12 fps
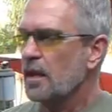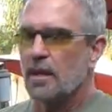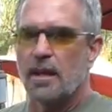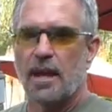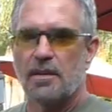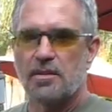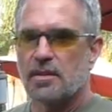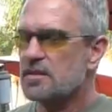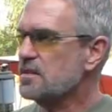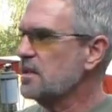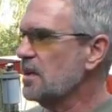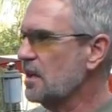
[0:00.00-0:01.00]
Yeah, as you can
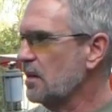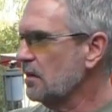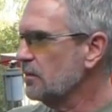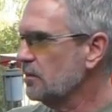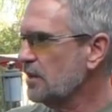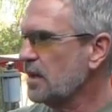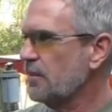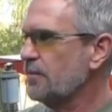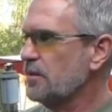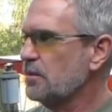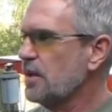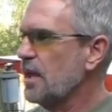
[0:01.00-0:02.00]
see here, we've got a
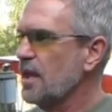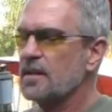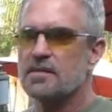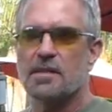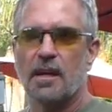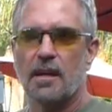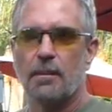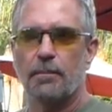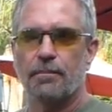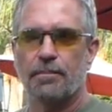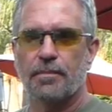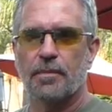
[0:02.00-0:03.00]
few cans set up,
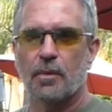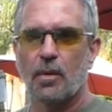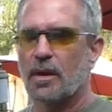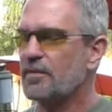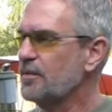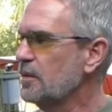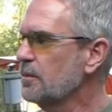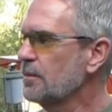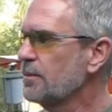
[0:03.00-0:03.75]
quite a few.